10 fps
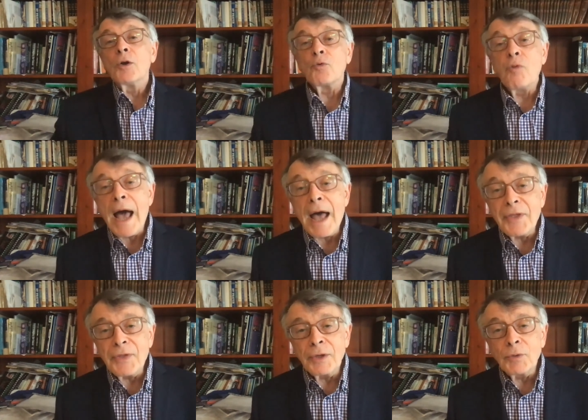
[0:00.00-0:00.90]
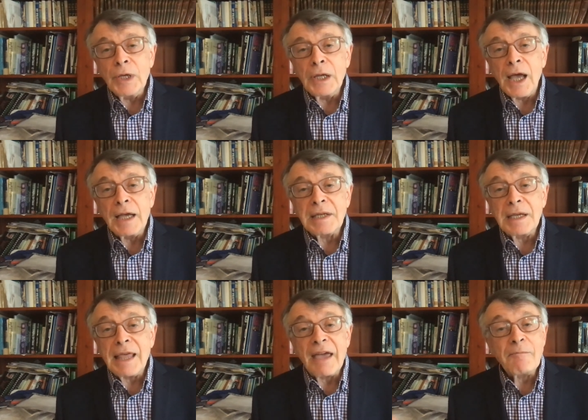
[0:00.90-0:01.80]
rather than
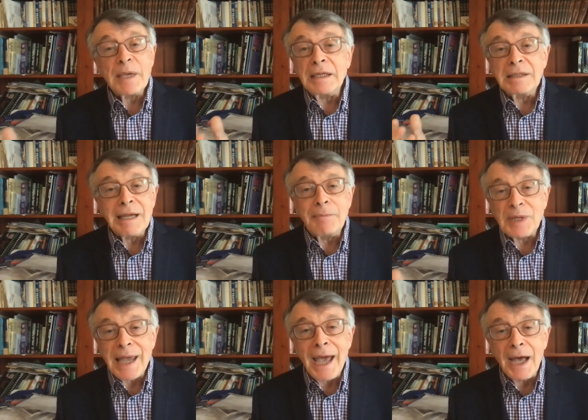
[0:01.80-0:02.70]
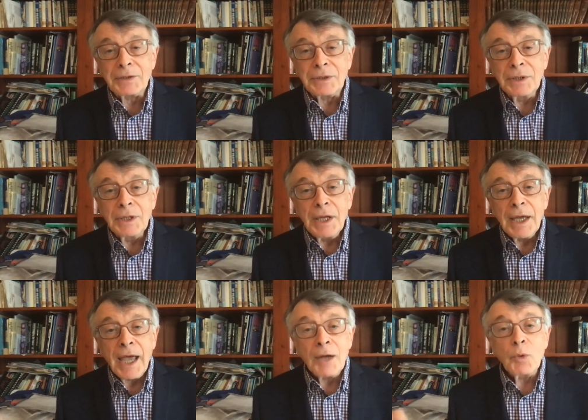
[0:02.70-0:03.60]
realizing they've been tipped out
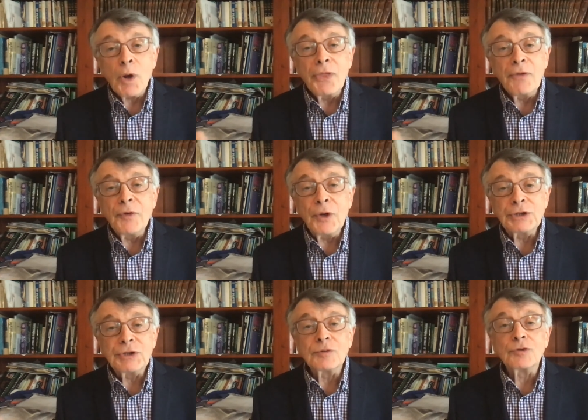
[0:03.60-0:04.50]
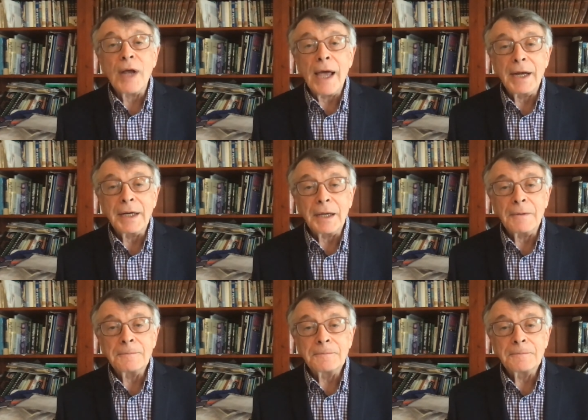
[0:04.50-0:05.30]
and were on the verge of drowning.